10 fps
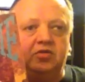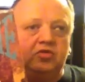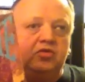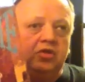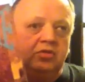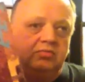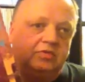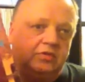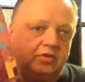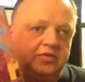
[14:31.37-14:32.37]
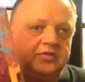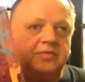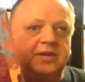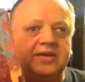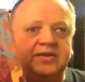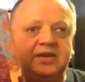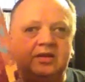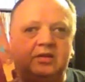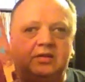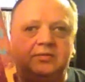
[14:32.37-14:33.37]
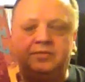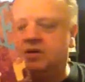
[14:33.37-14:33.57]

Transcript: You could also have been a single.